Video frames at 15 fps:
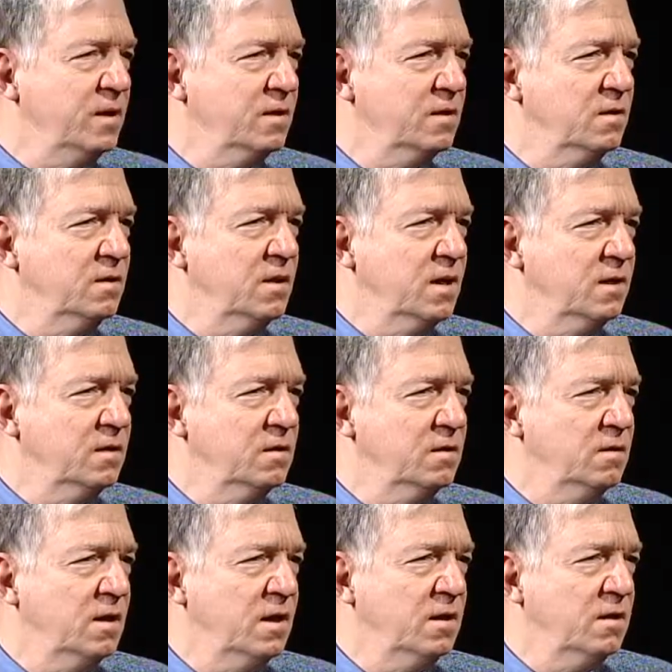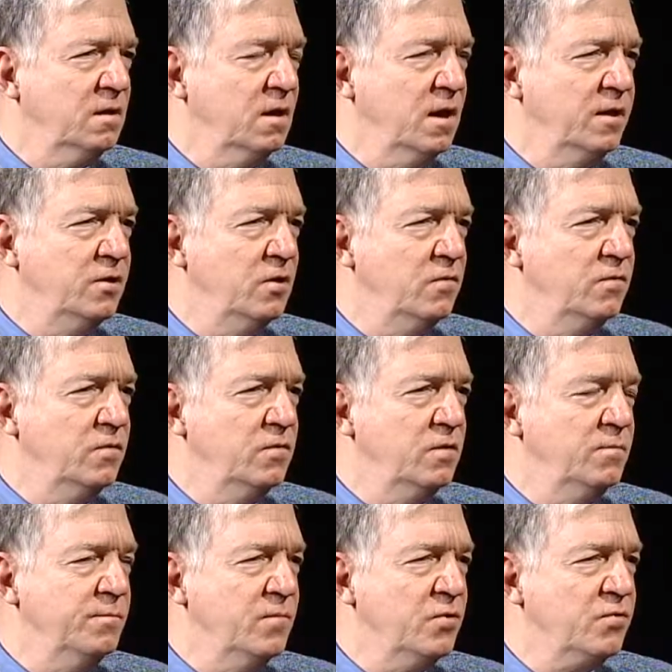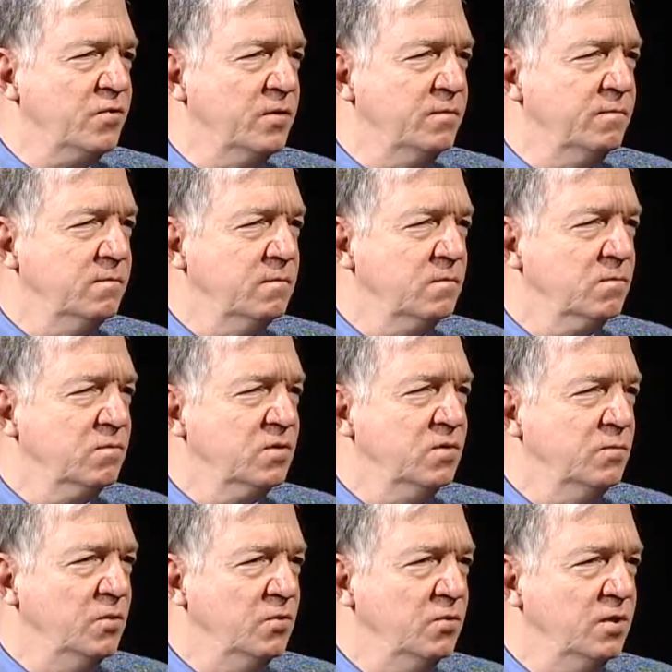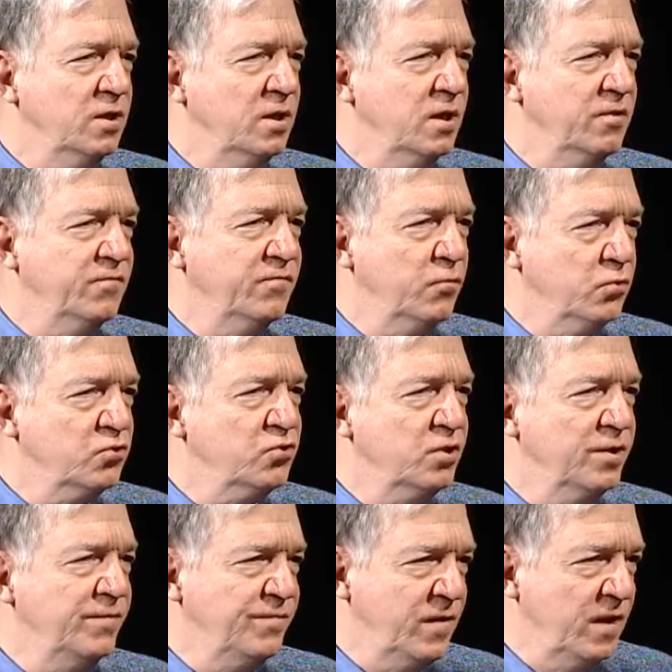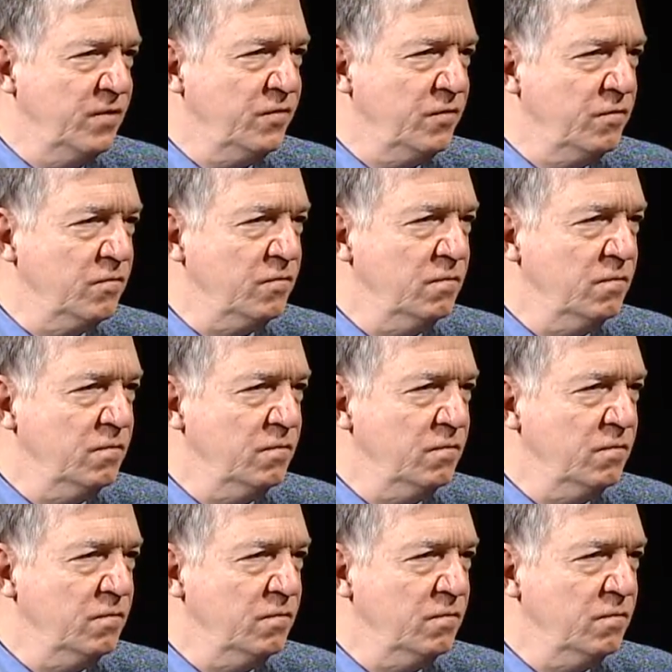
that I know that the Muslim community unfortunately faces.